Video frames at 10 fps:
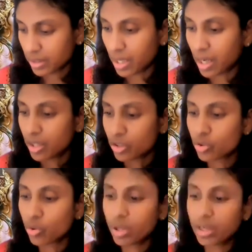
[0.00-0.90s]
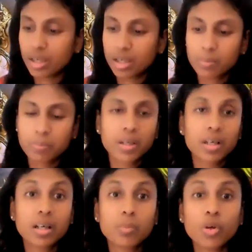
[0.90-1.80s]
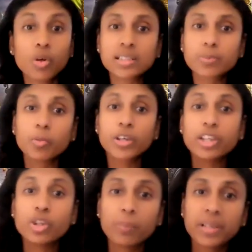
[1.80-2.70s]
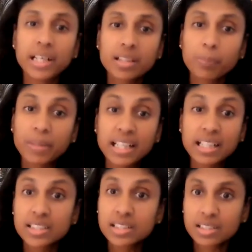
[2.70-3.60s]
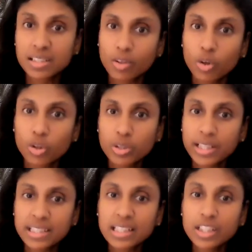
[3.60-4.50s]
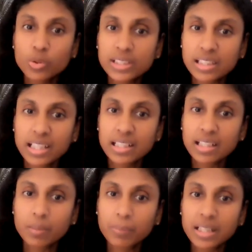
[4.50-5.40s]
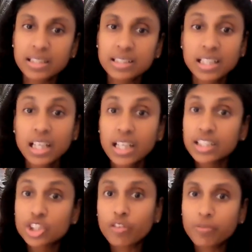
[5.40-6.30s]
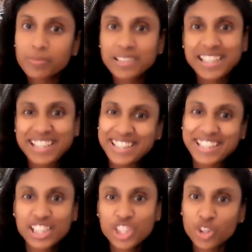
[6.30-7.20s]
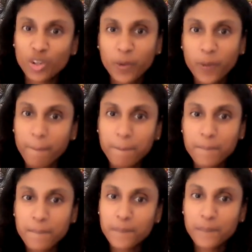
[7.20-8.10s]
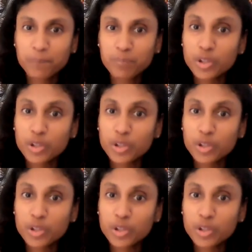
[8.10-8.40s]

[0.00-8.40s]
Yeah, so Mohandas Prabhu, can you update the playlist also? I think. Yeah, I will do that. So, after the class, I will immediately put it.